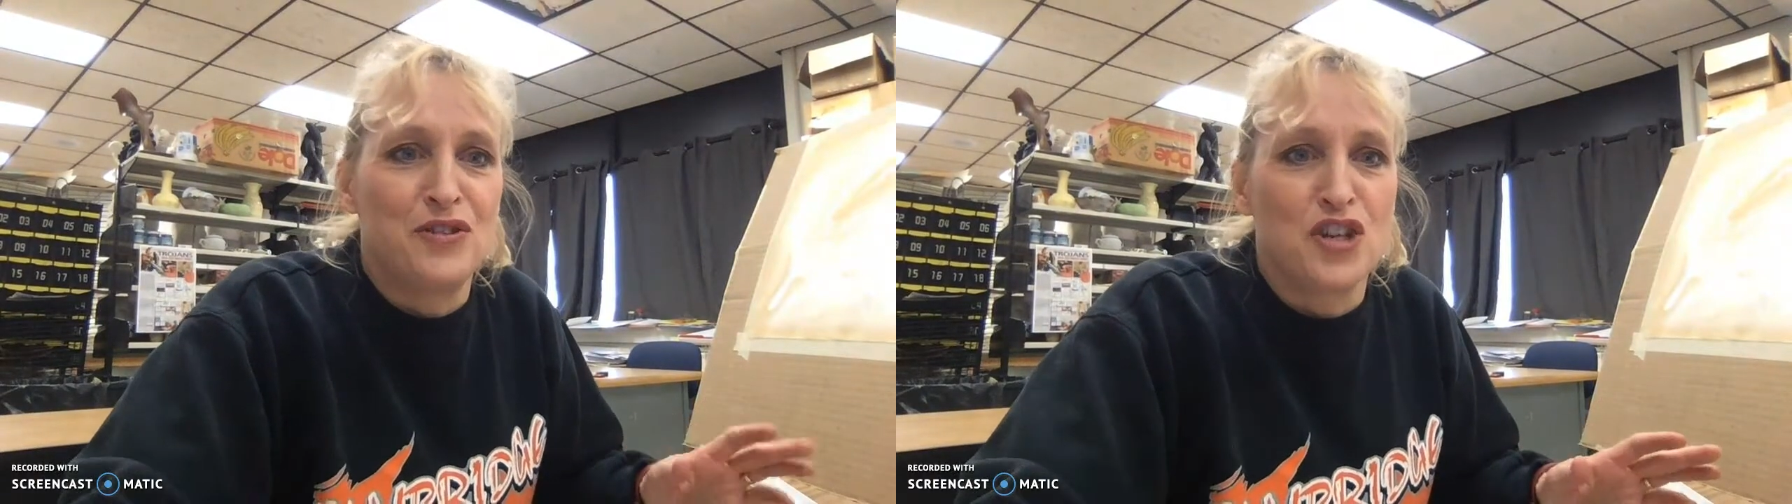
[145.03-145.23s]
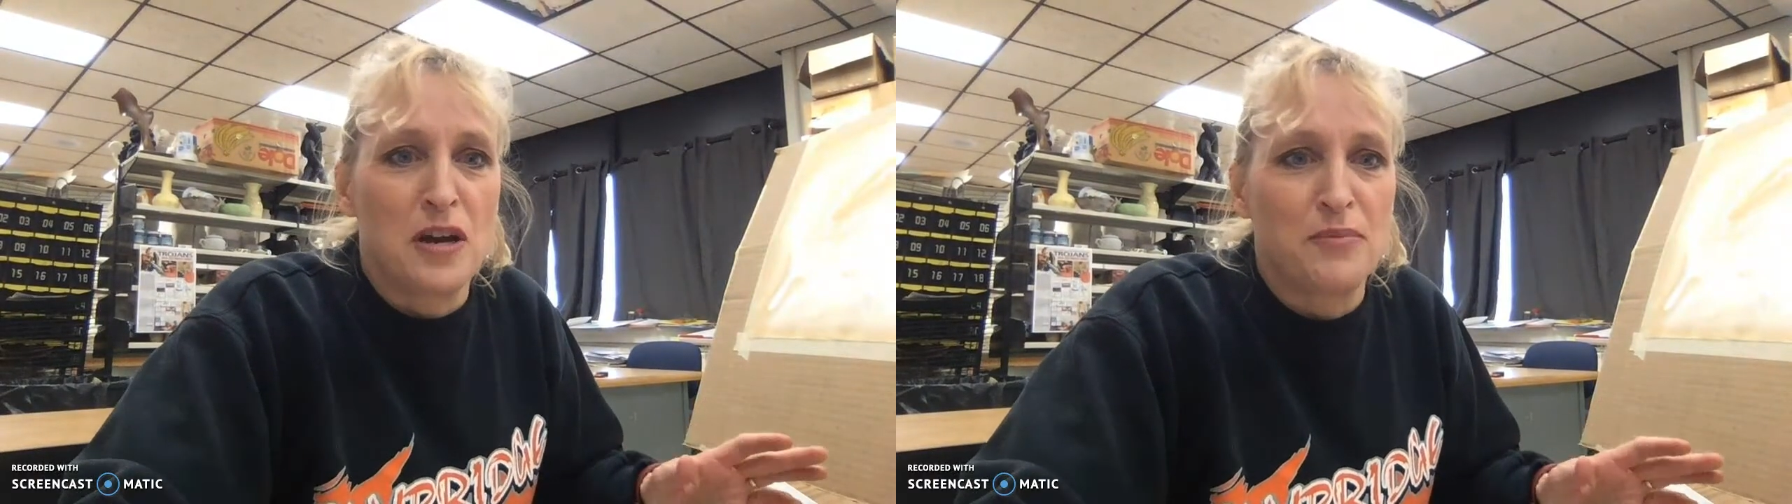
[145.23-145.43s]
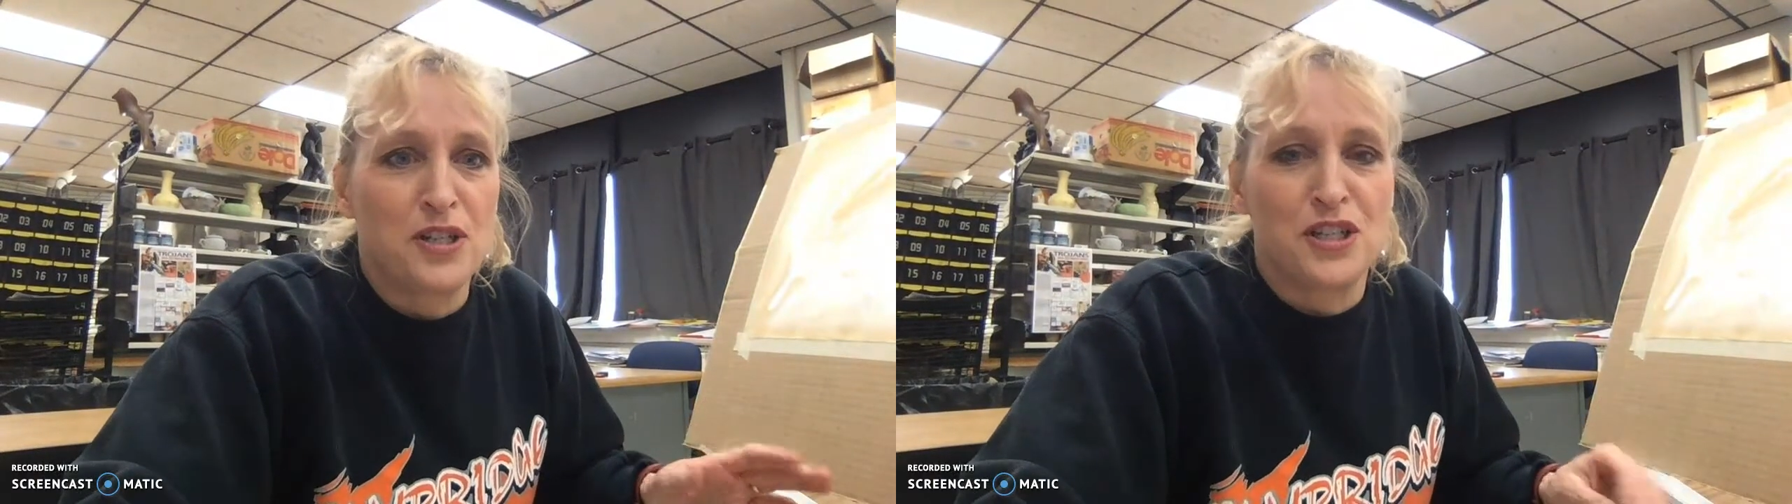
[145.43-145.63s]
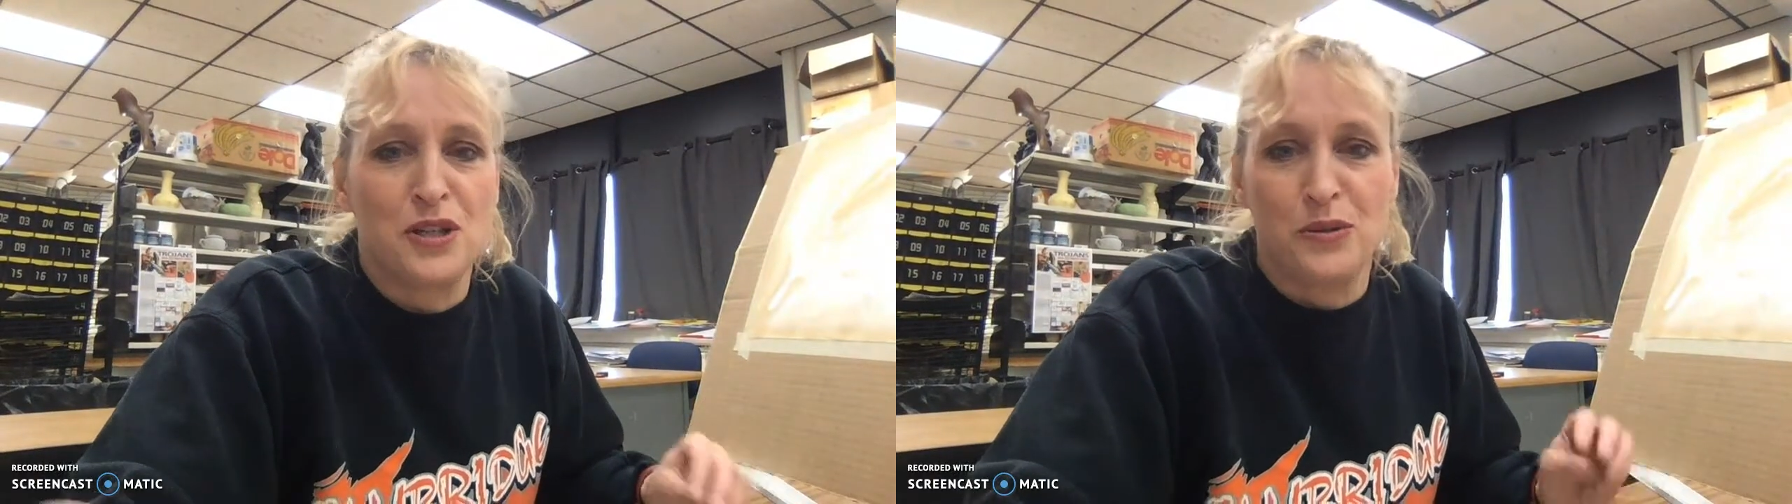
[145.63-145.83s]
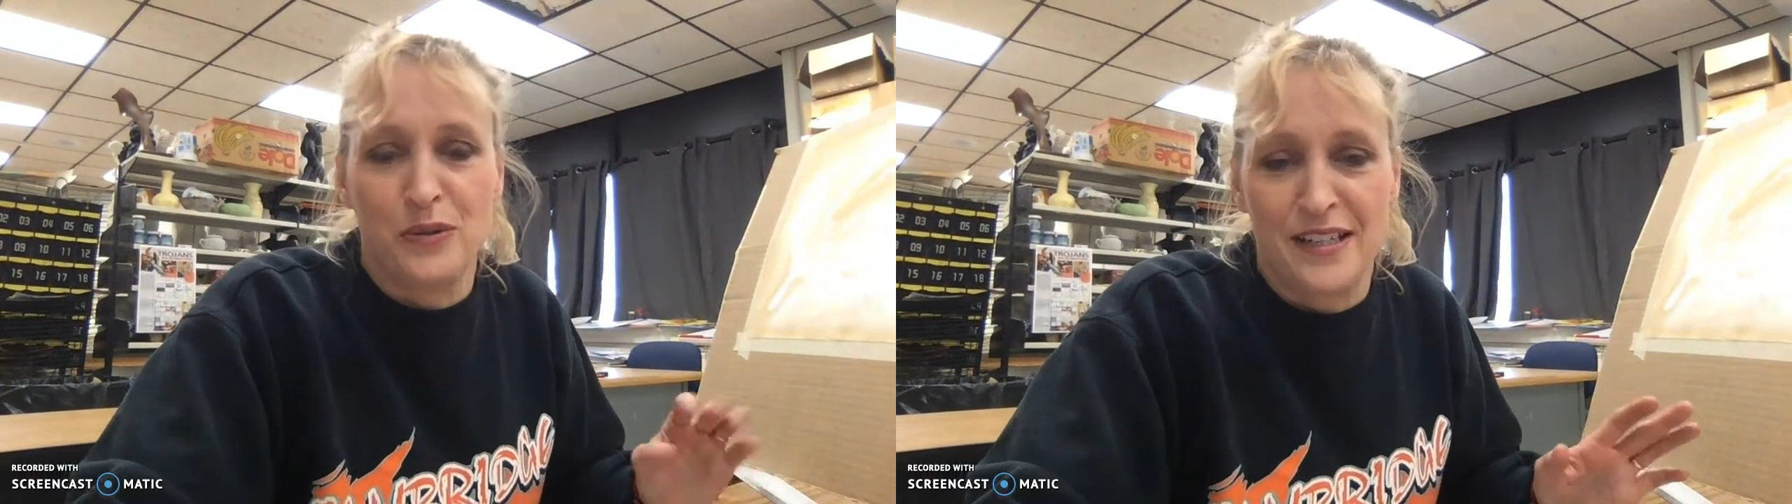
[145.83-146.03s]
jumped
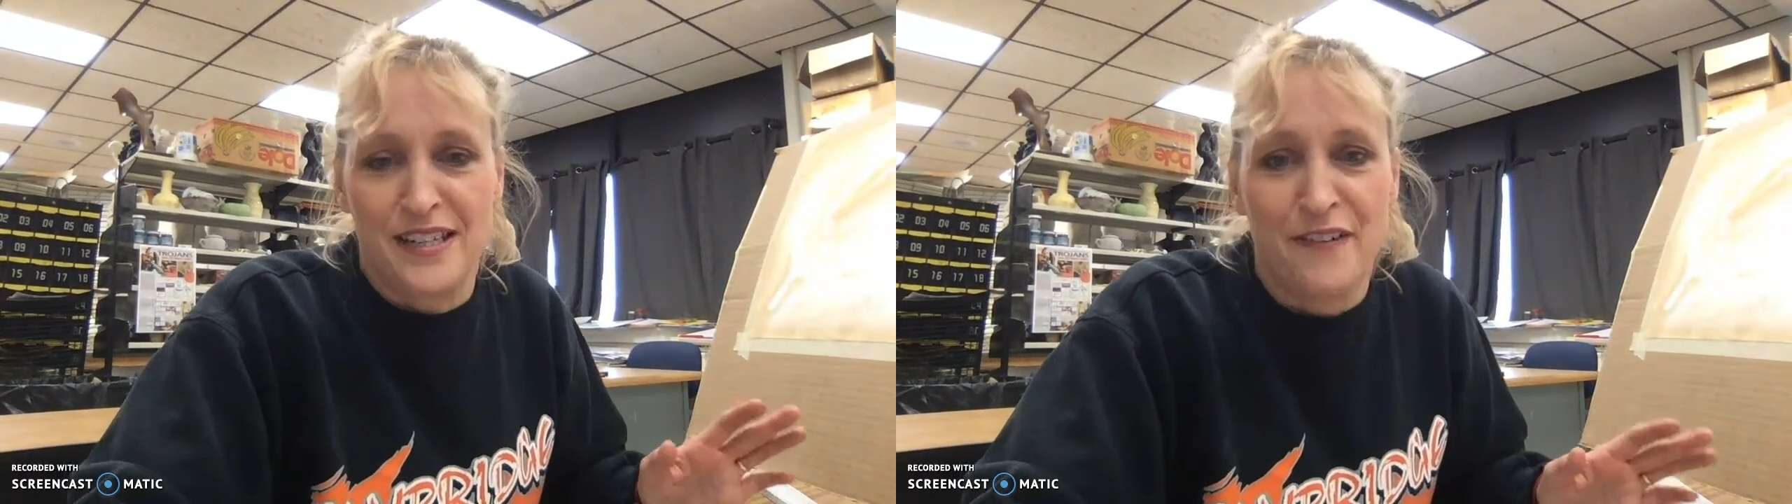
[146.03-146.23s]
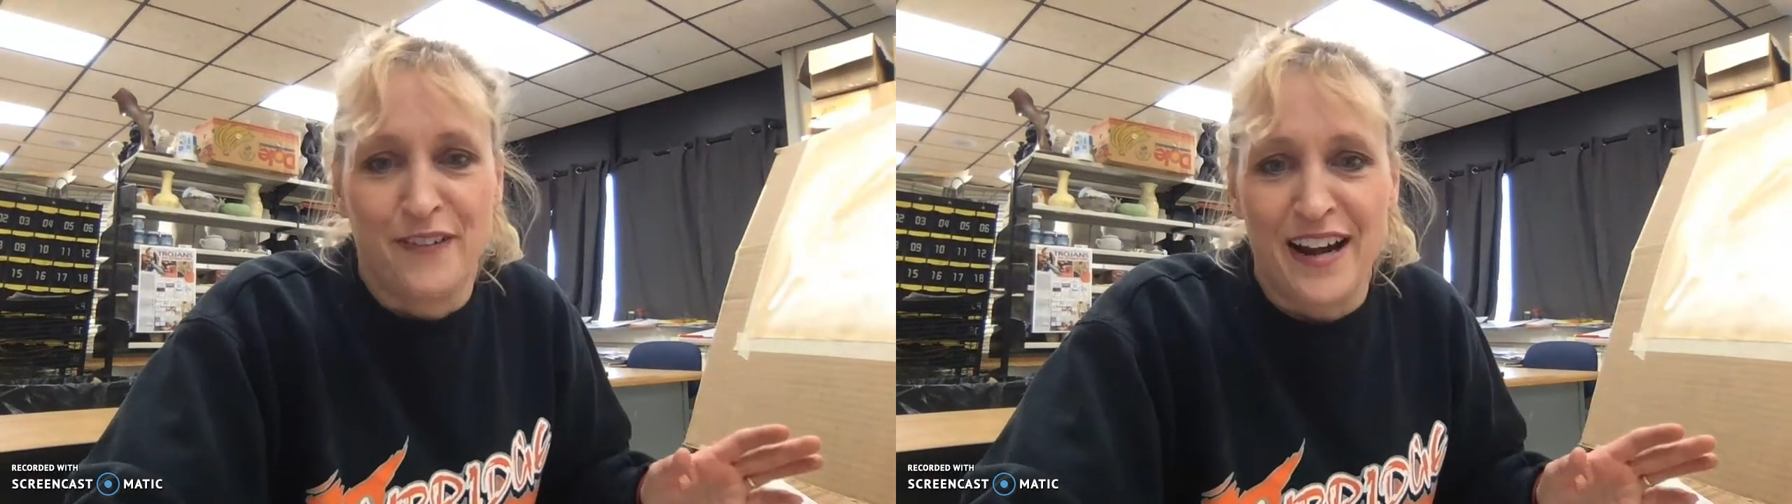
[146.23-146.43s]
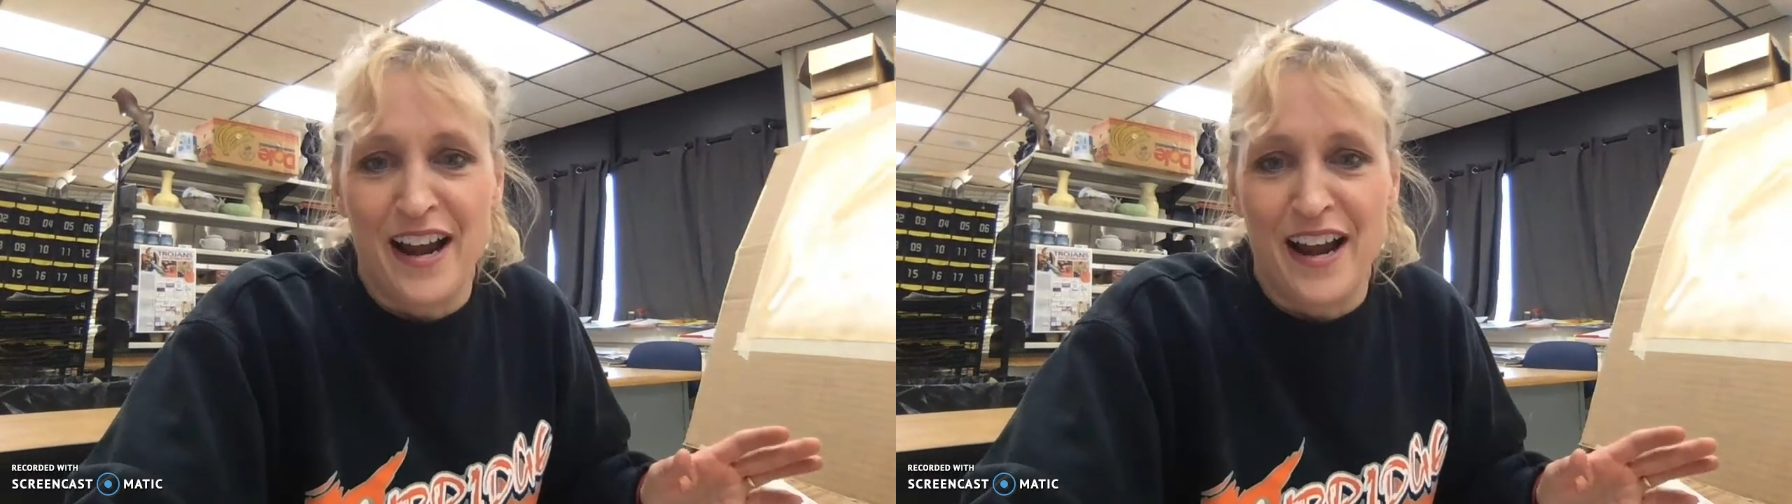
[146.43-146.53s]
to a different